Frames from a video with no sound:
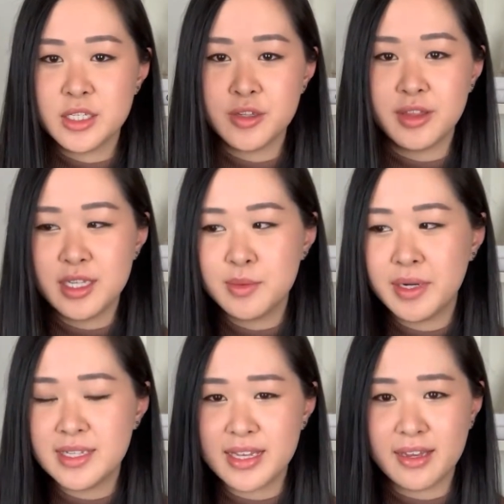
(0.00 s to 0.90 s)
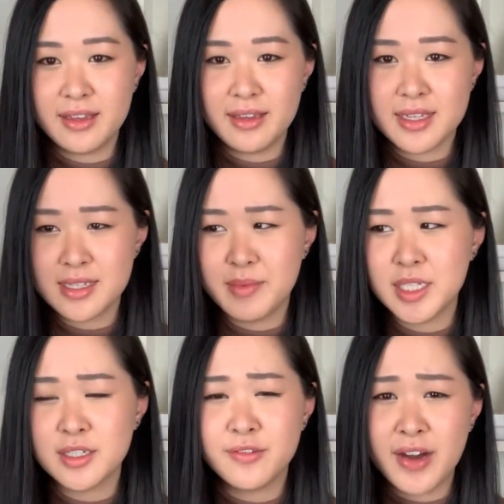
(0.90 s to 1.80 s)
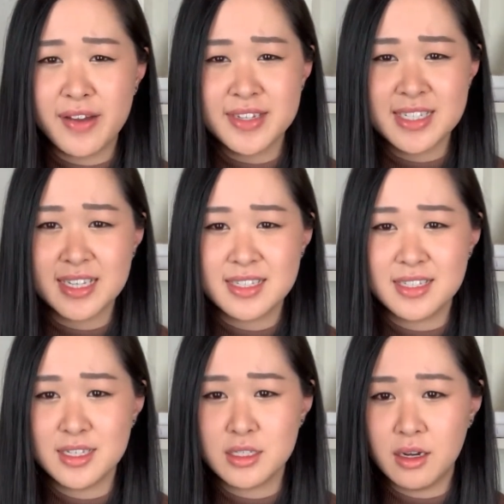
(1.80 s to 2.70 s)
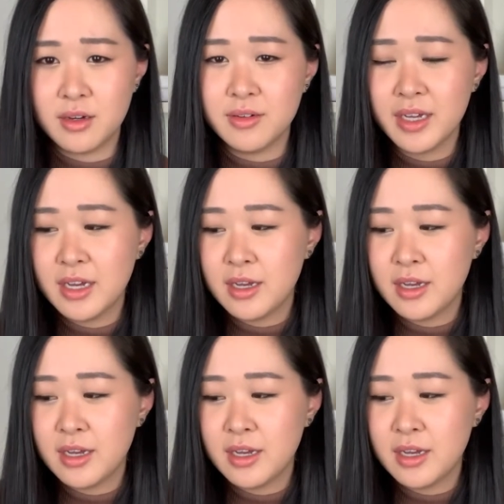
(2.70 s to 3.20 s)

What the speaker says: So this one is, like, as I mentioned, 5 to 6 years old.